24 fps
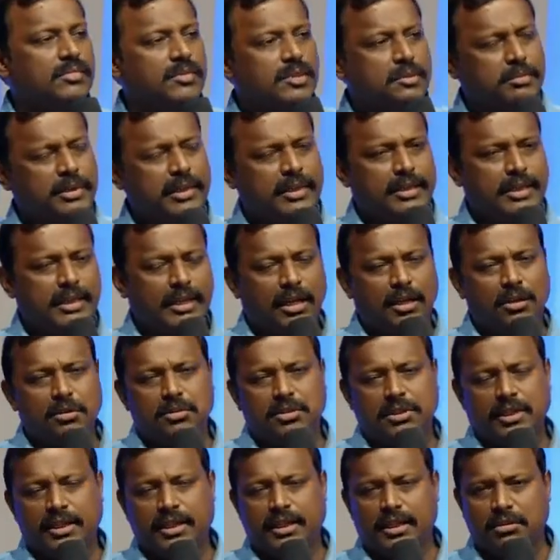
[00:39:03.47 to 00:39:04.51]
But now
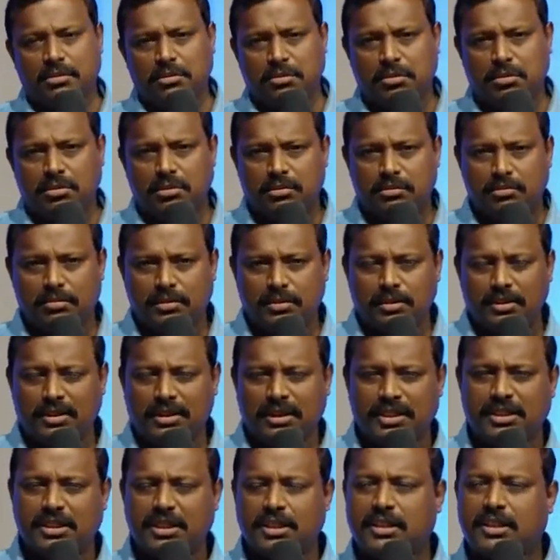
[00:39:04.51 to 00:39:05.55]
they have
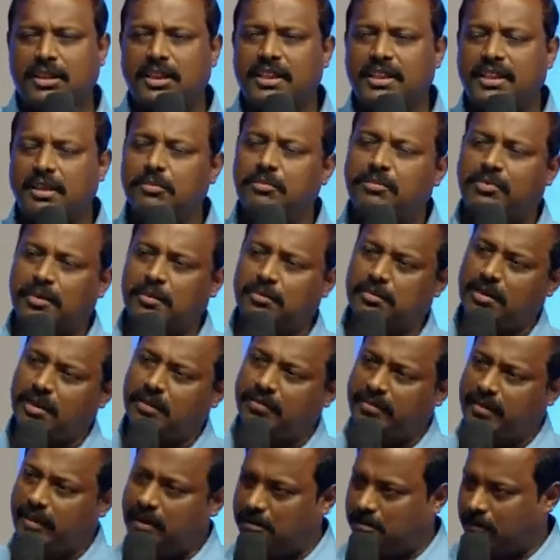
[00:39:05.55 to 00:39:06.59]
rejected him from their
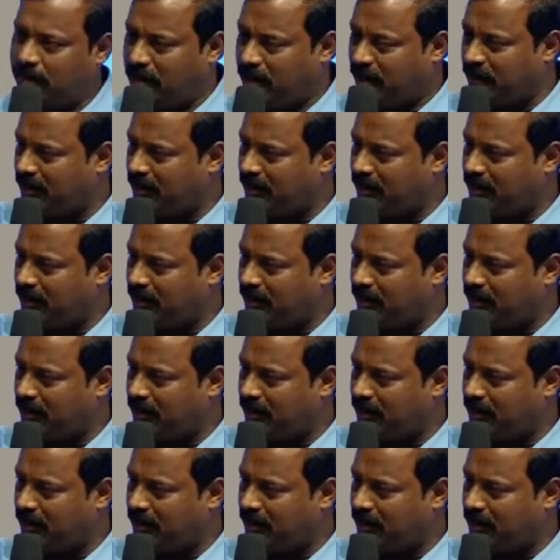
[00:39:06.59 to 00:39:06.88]
family.